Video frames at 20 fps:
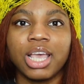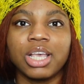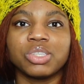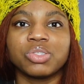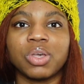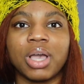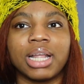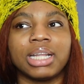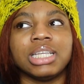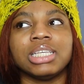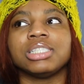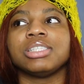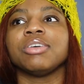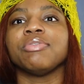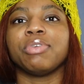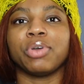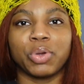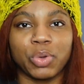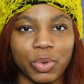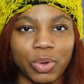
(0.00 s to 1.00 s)
so I need to
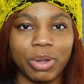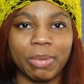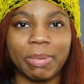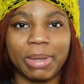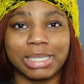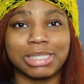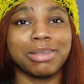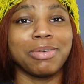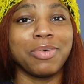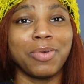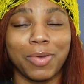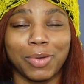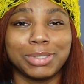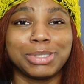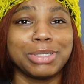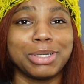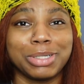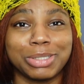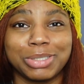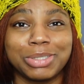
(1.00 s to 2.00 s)
record myself going
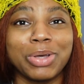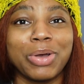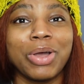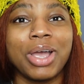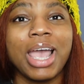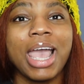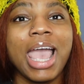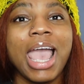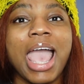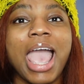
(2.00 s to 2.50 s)
to the store.